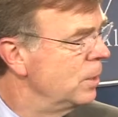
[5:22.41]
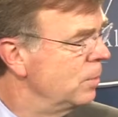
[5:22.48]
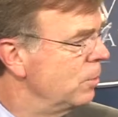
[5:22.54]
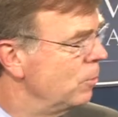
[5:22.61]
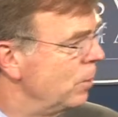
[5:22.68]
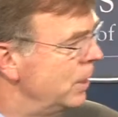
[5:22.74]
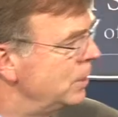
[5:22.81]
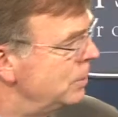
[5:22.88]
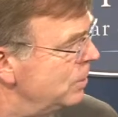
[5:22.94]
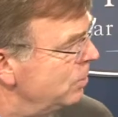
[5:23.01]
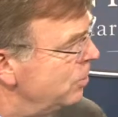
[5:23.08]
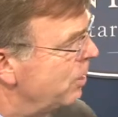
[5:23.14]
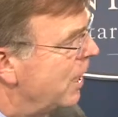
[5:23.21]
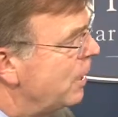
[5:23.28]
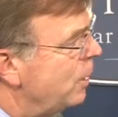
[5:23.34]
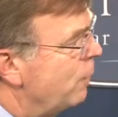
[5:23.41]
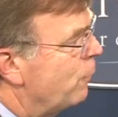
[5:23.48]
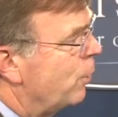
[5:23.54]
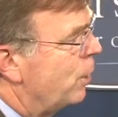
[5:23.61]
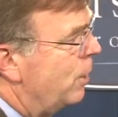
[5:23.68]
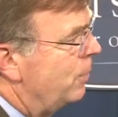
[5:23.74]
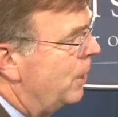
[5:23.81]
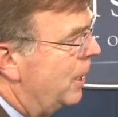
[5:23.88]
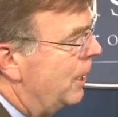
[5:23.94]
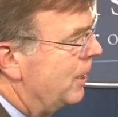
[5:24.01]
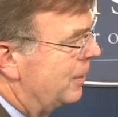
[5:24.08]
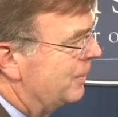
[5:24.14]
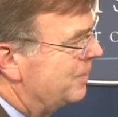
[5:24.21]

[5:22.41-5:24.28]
So Reese, thank you for coming down.